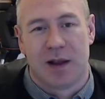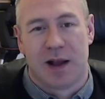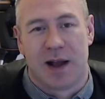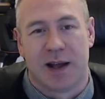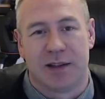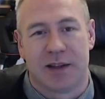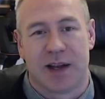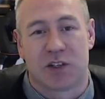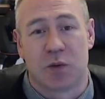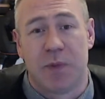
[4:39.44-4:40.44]

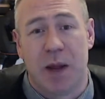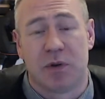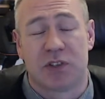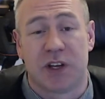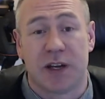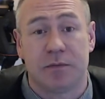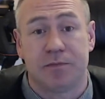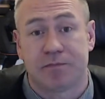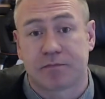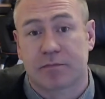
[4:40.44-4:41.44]
And some people say,
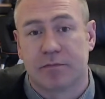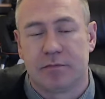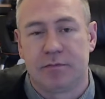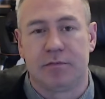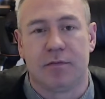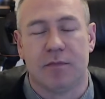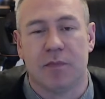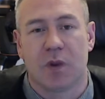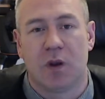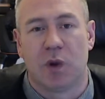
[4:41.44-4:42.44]

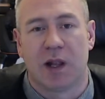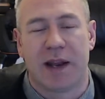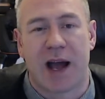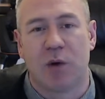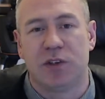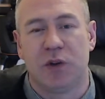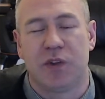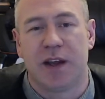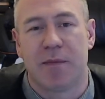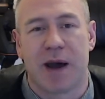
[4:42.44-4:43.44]
well, then how do
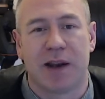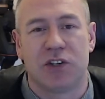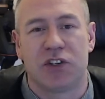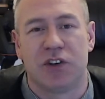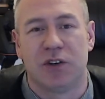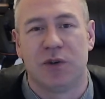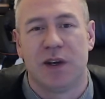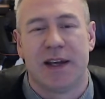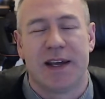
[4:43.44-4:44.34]
they manage to